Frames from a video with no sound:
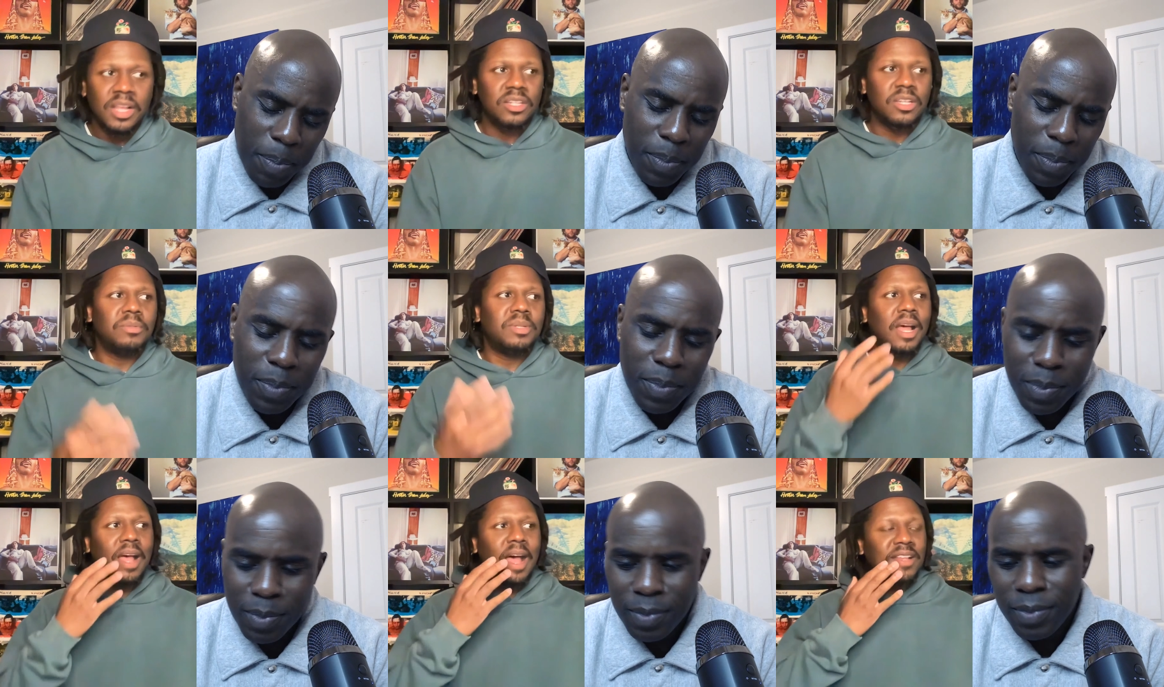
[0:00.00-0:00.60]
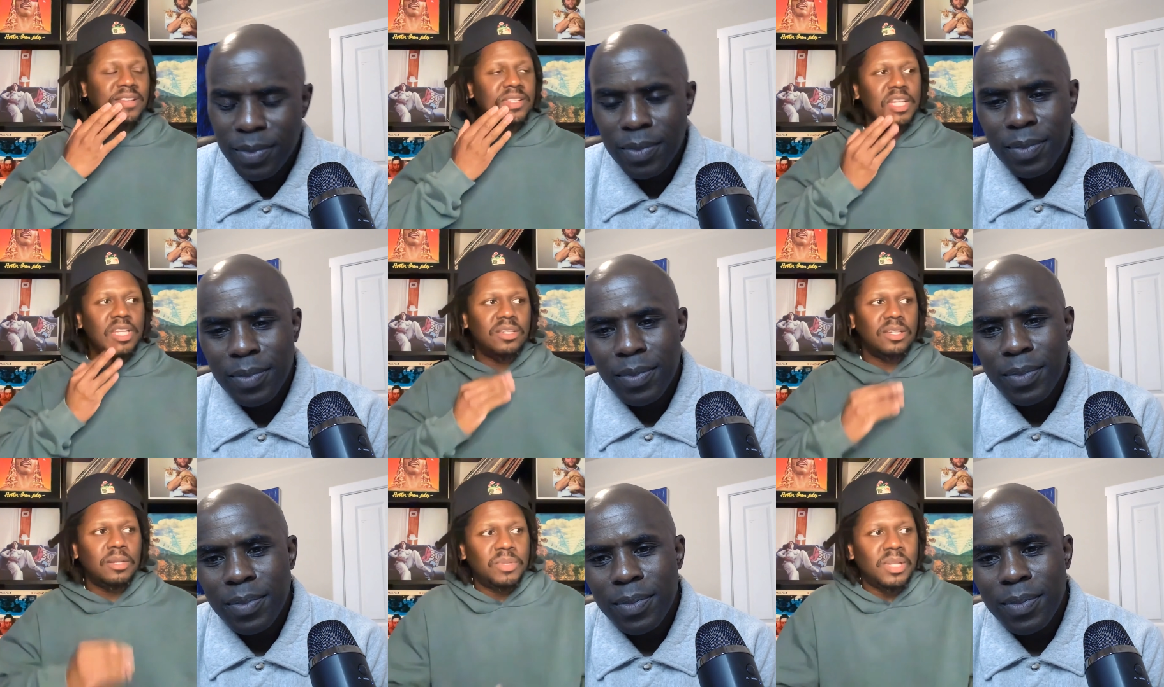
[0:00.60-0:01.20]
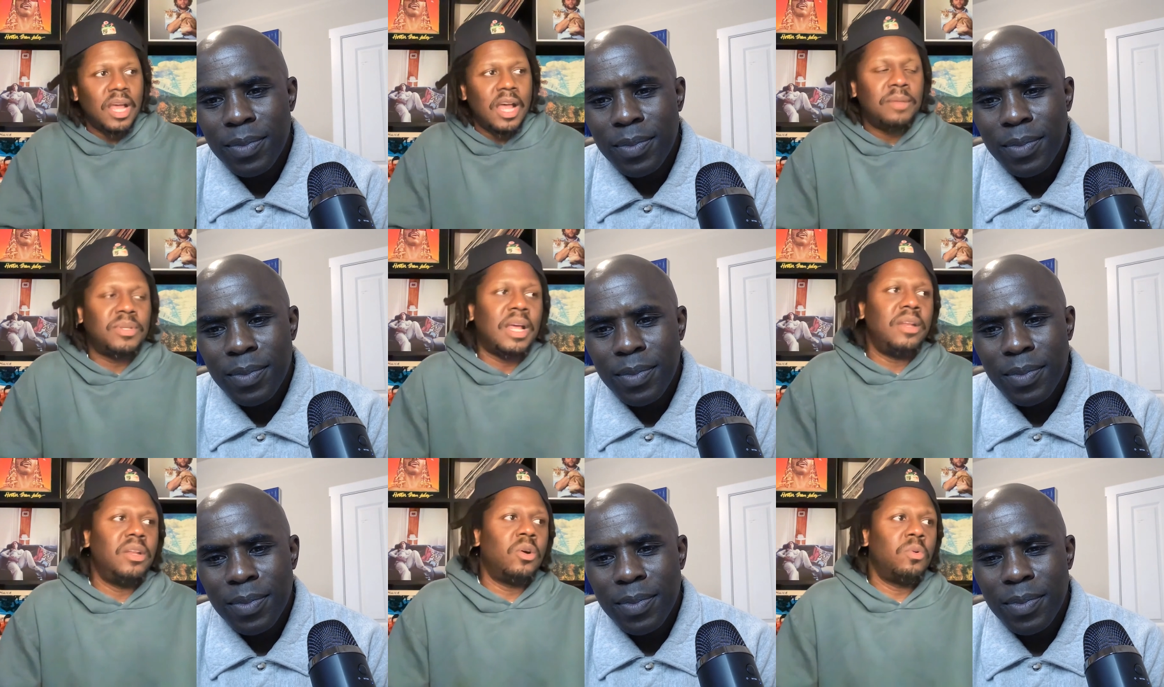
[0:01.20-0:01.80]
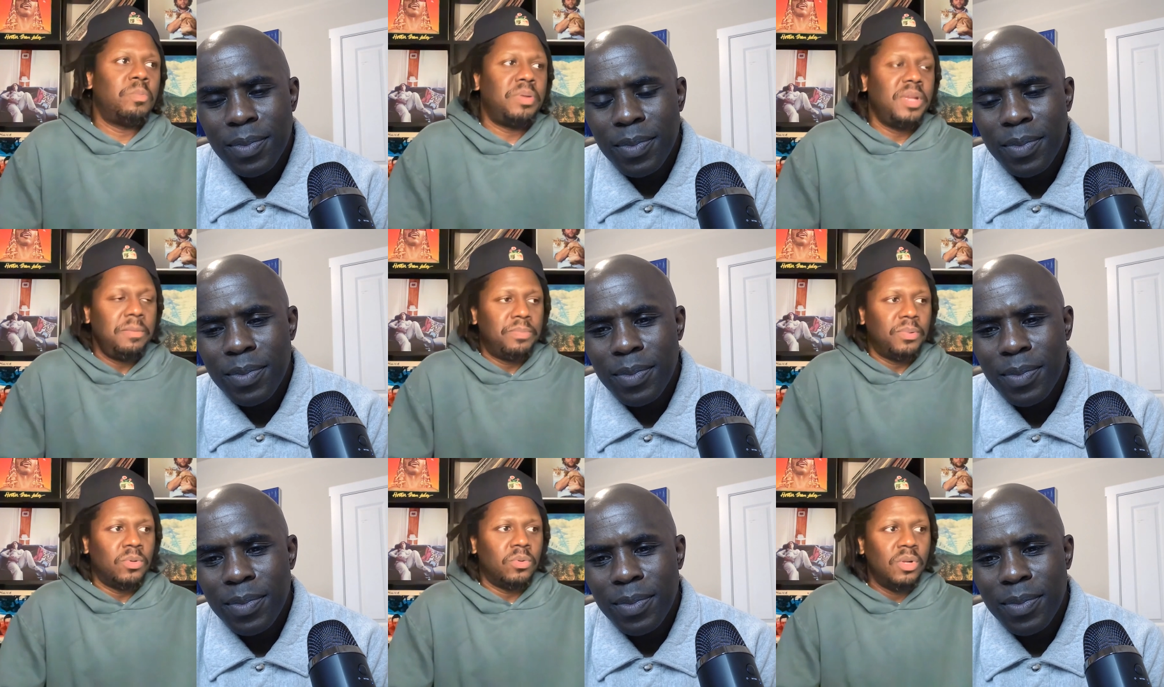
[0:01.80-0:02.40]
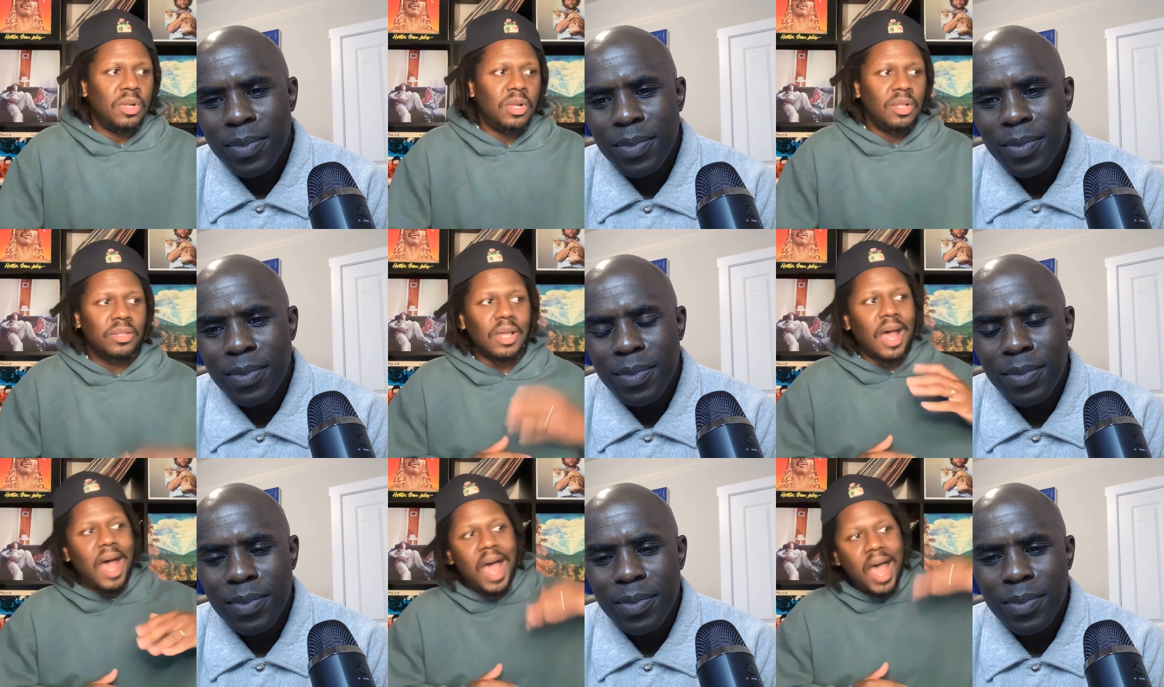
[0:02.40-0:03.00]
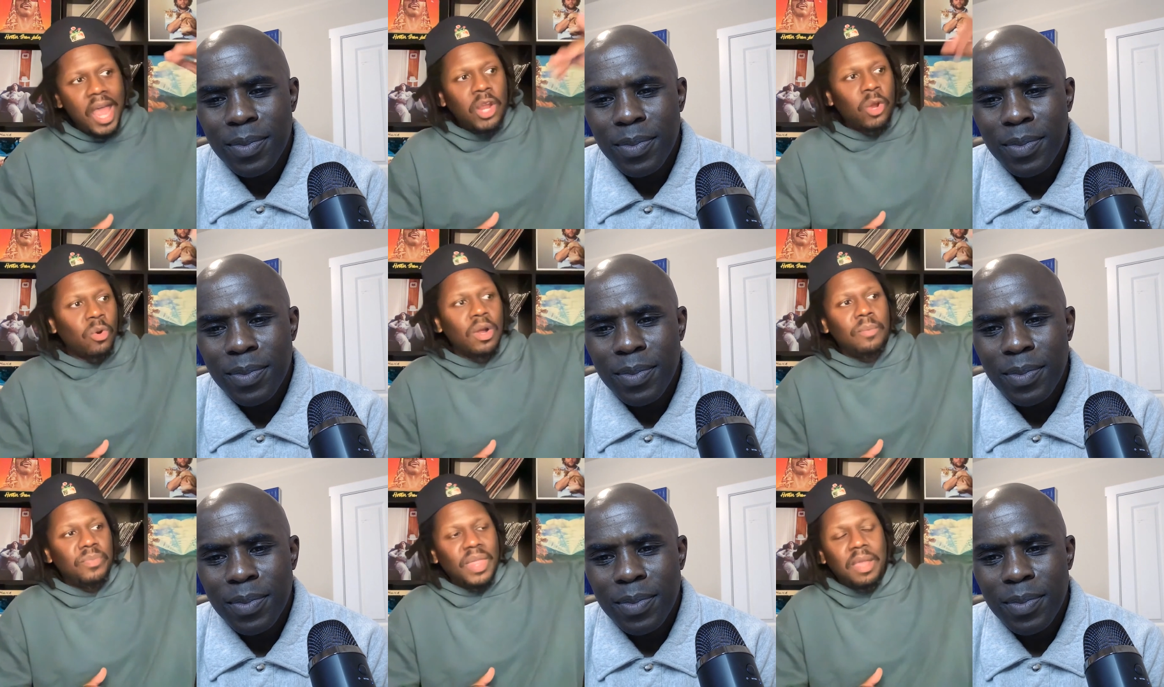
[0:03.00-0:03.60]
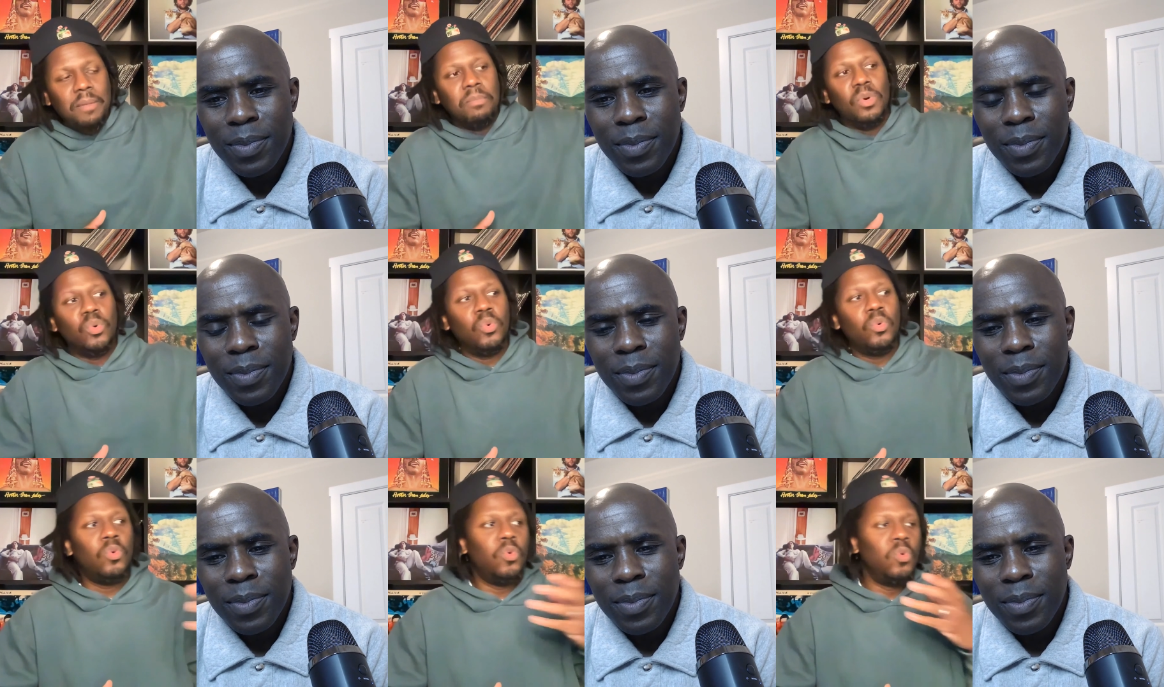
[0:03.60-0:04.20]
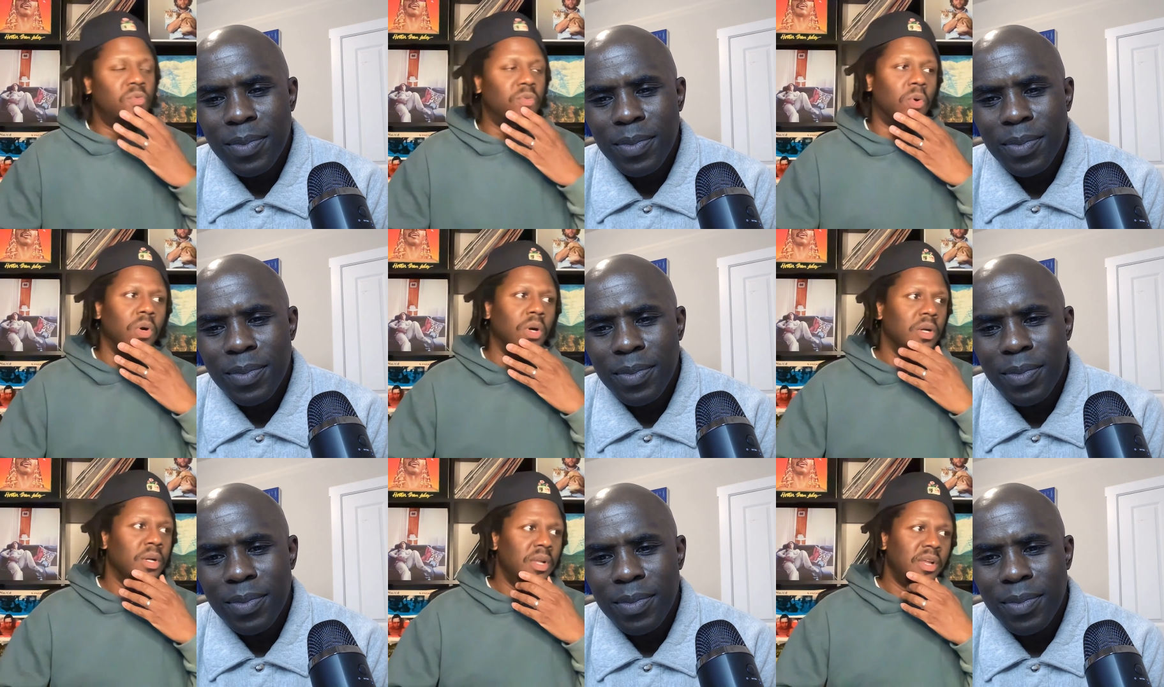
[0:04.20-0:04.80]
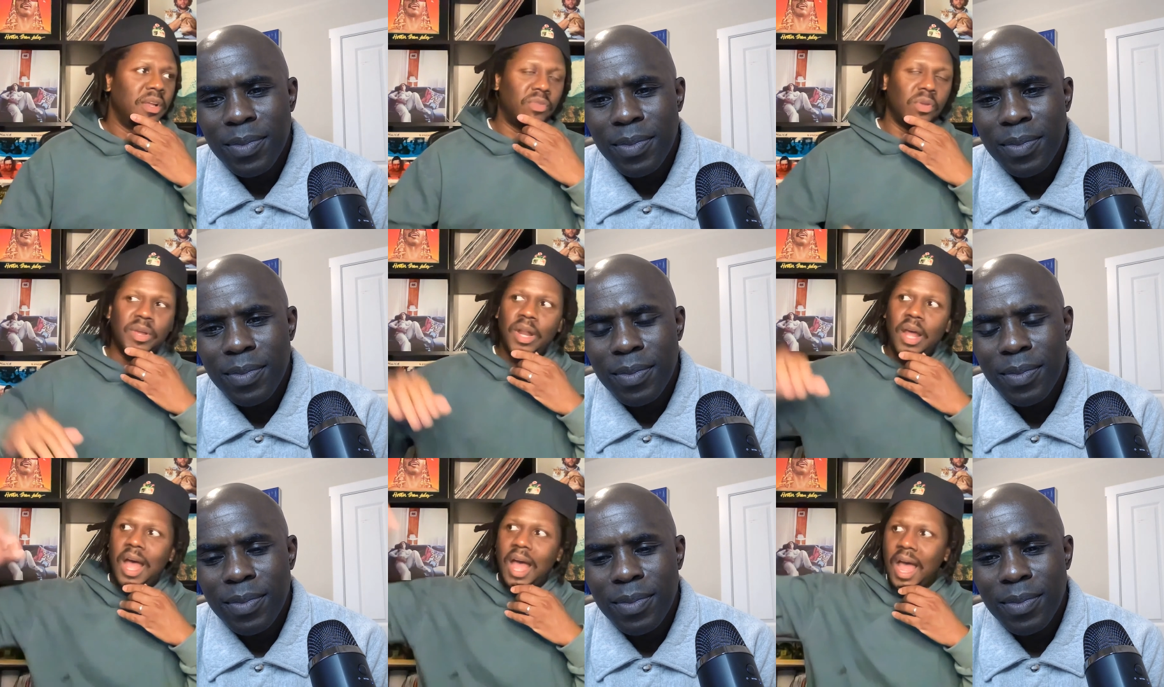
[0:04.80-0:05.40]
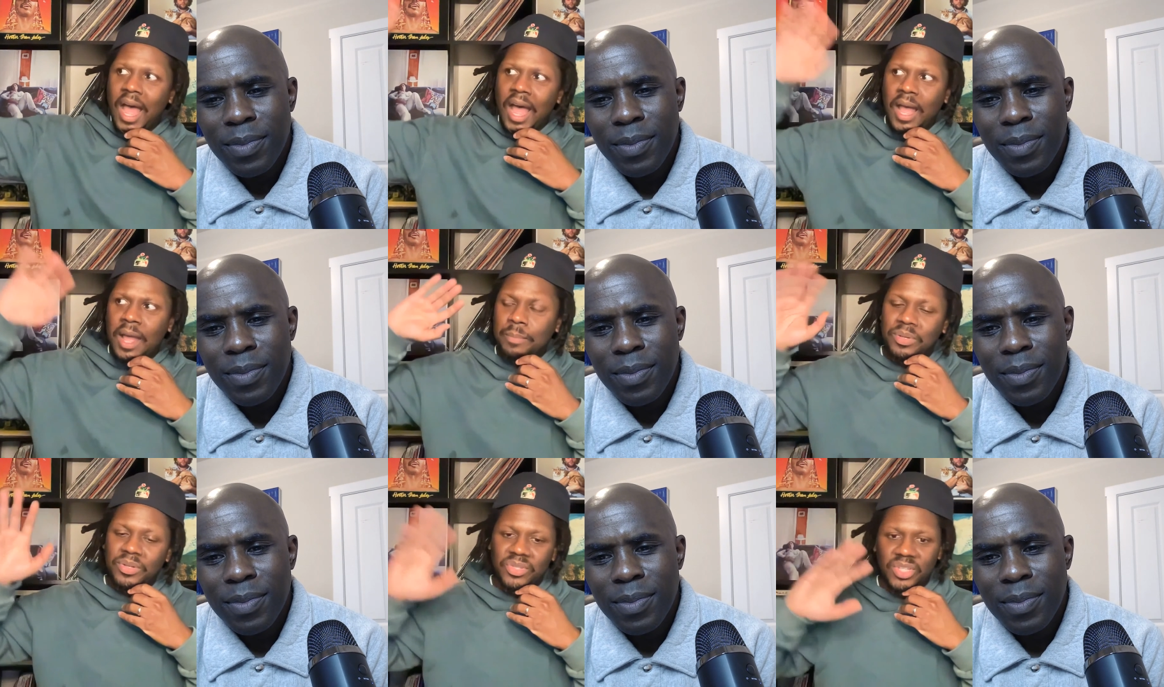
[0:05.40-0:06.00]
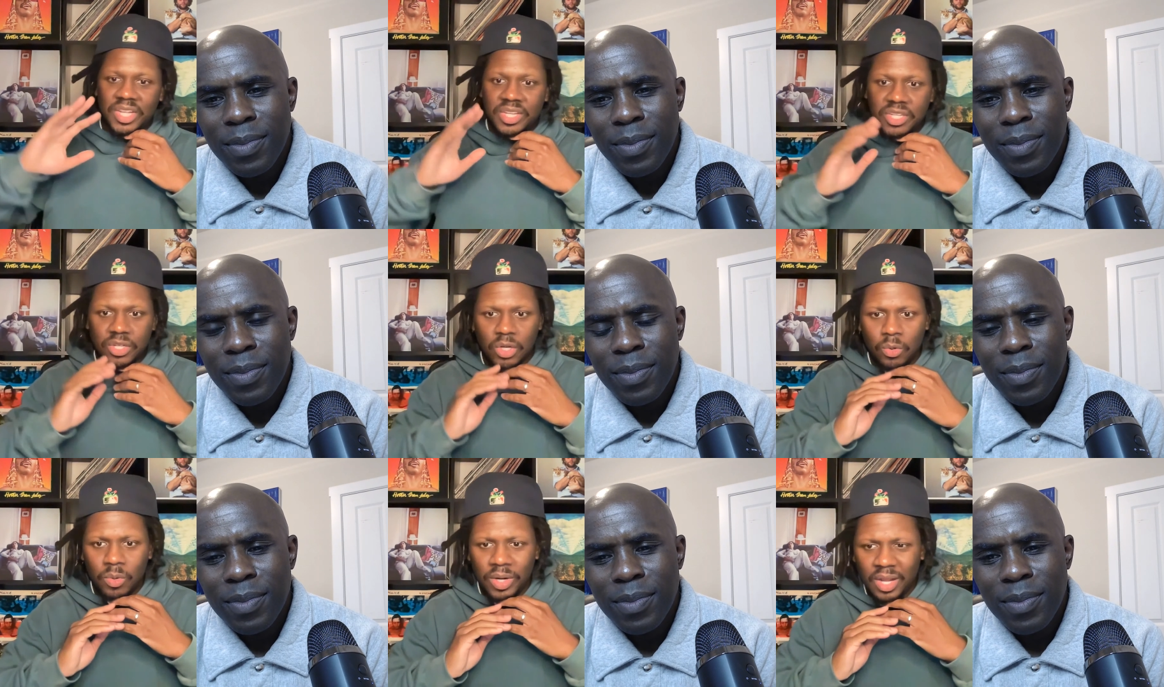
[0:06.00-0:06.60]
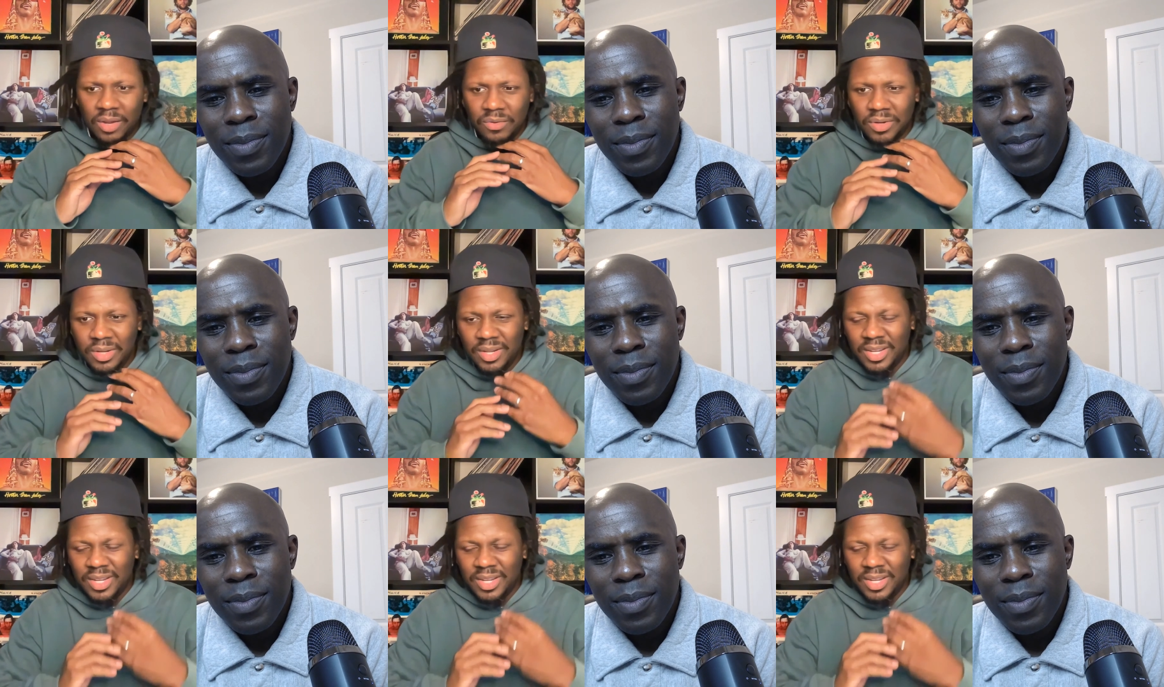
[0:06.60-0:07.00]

Speaker 1: sometimes i see sometimes i know people the higher up they move or they're in a high position or whatever